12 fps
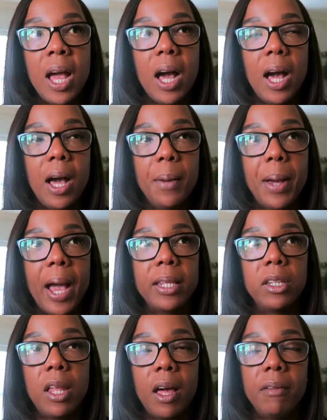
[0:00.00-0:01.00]
I
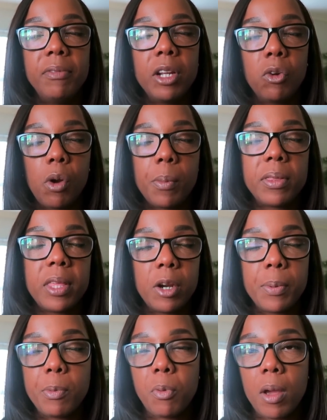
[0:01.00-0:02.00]
love their
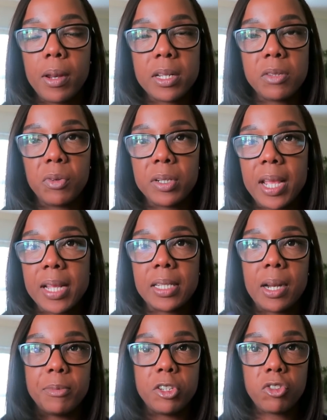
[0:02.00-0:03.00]
aromatherapy products for days
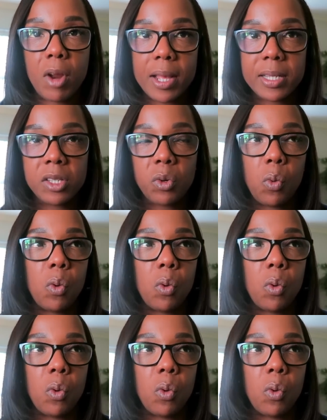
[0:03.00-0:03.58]
that I'm stressed,